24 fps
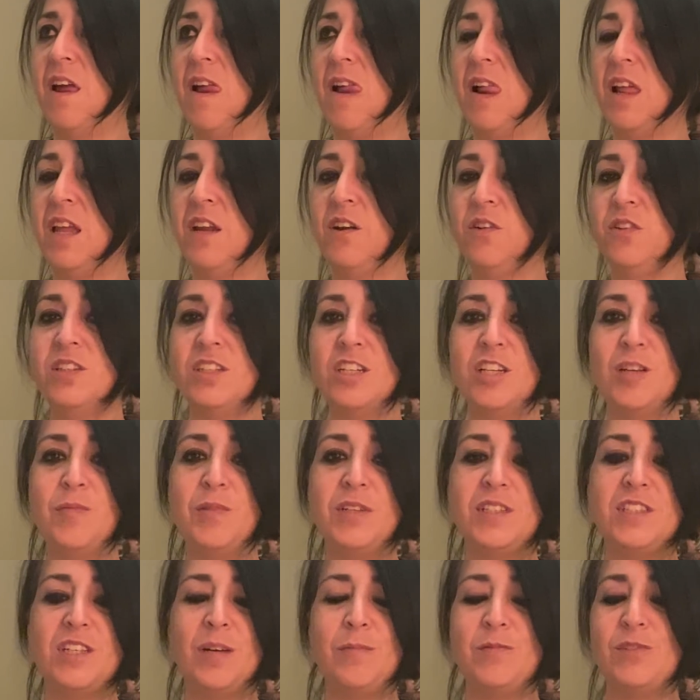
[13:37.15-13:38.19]
You know, this could have
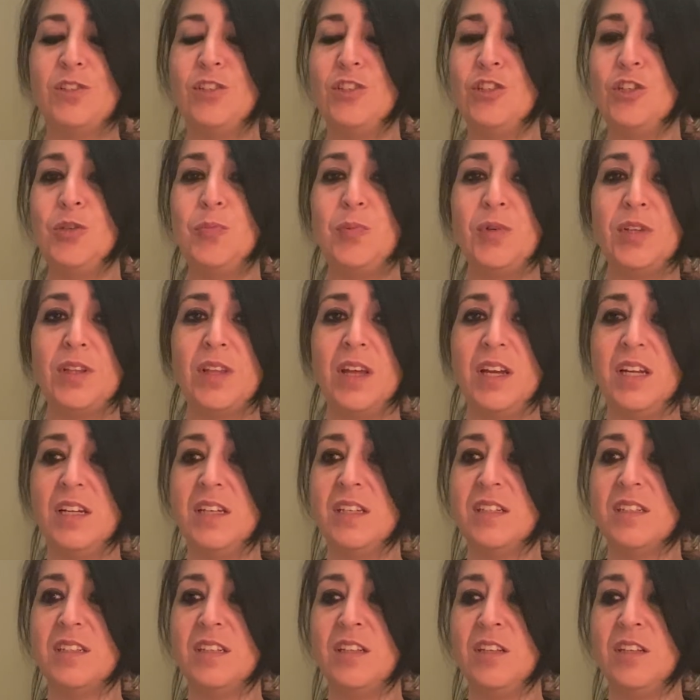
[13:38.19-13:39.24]
been something stupid,
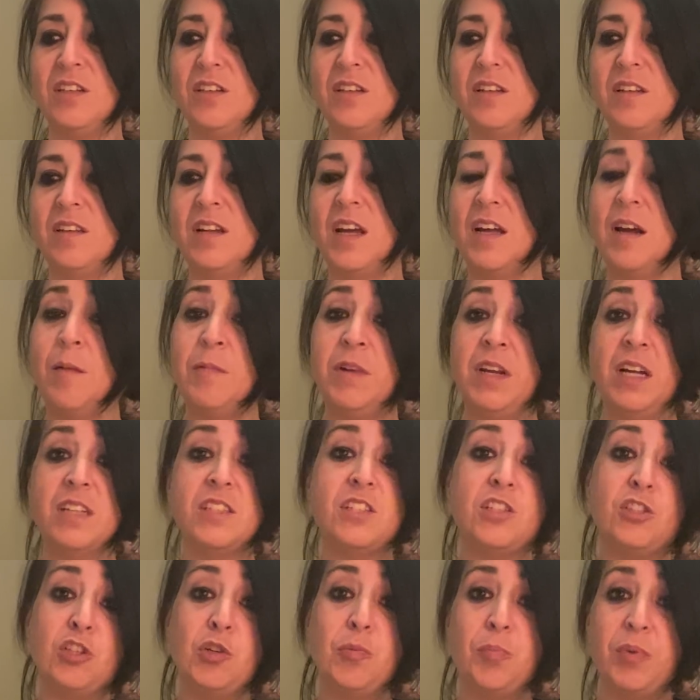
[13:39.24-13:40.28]
like not
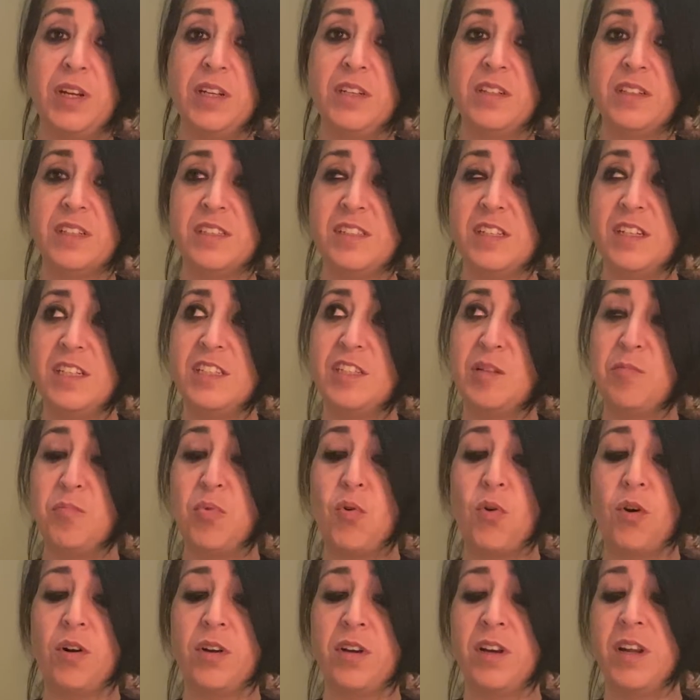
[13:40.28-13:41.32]
stupid because it is
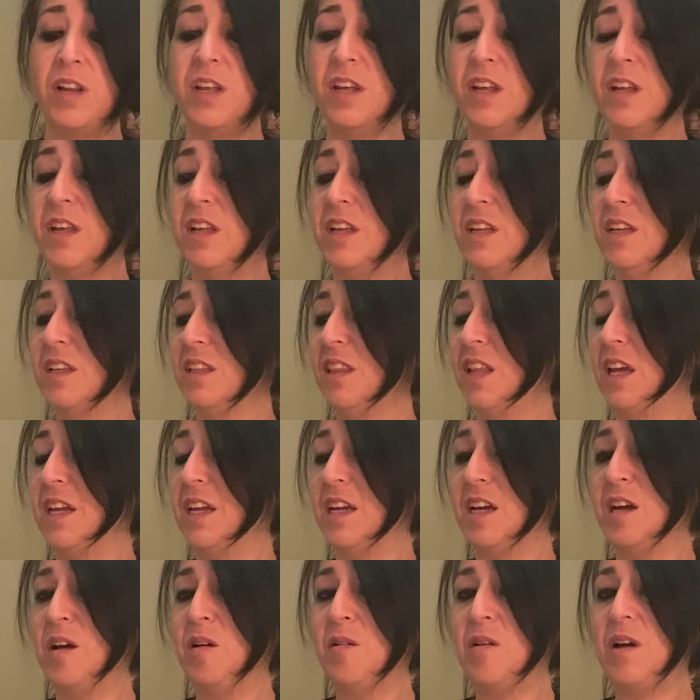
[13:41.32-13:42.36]
important, like
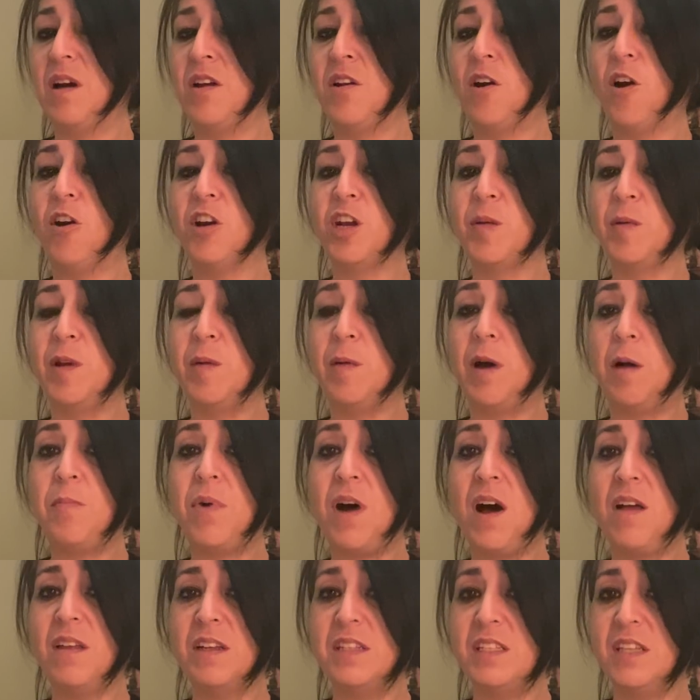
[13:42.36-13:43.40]
an argument about
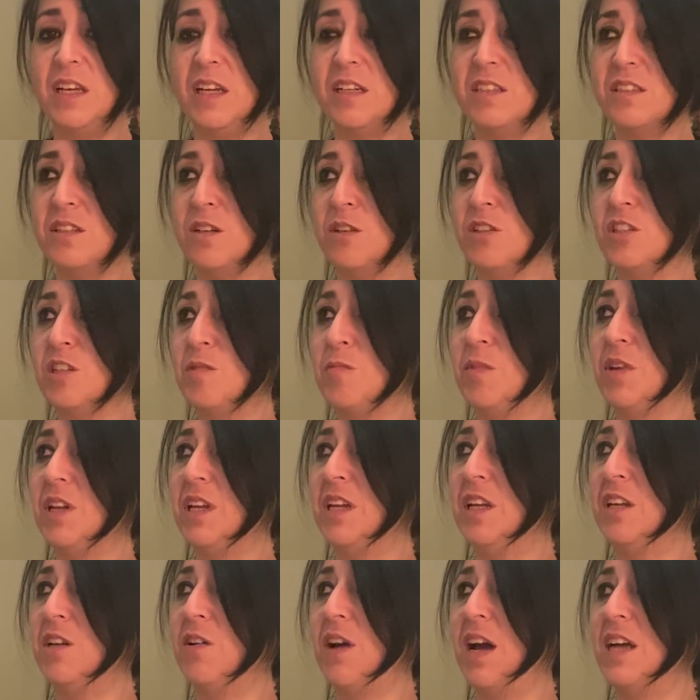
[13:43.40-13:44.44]
politics, or somebody,
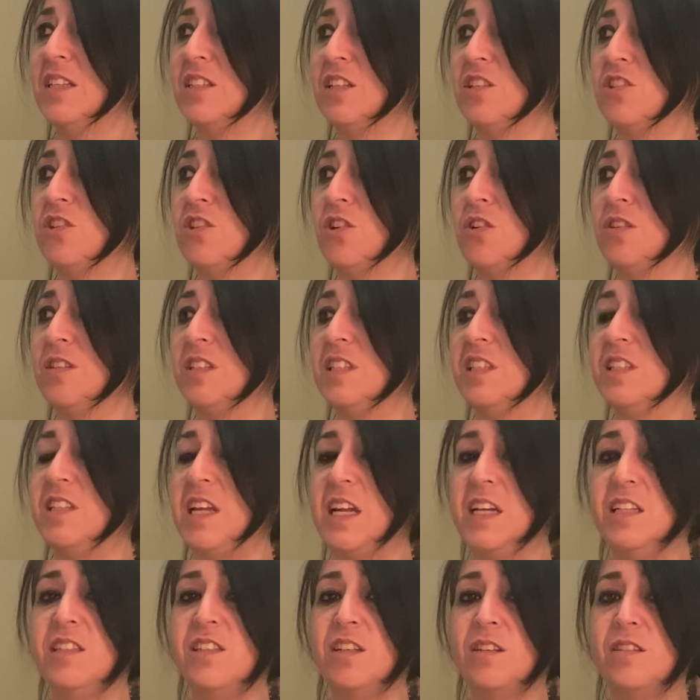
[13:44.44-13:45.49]
you know, has a certain
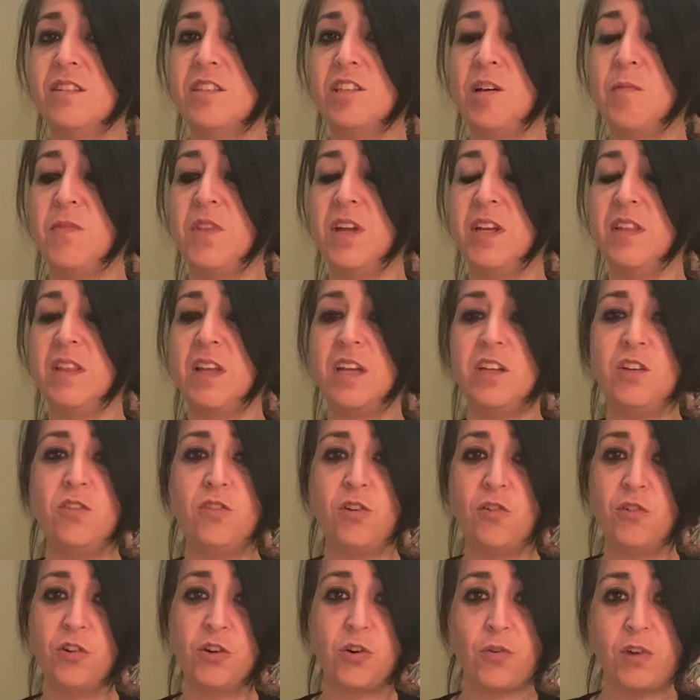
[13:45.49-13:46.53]
stance on something that you
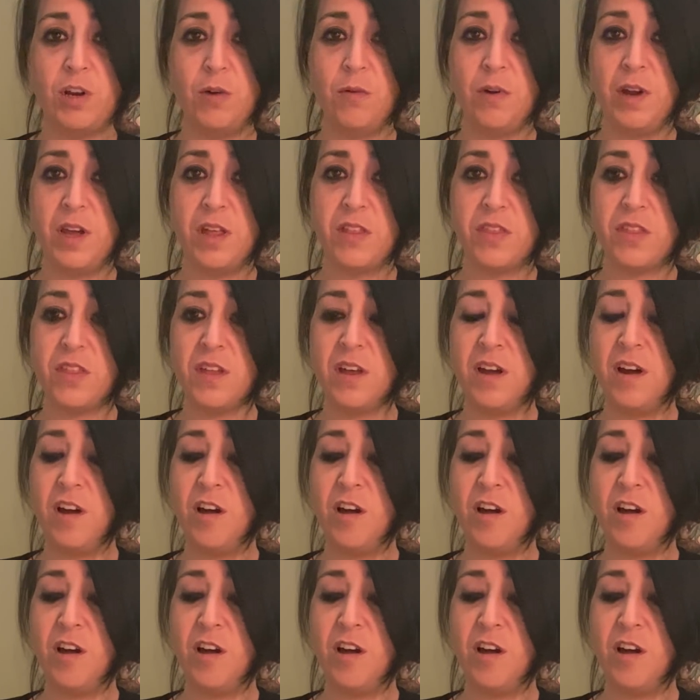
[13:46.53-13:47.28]
don't agree with.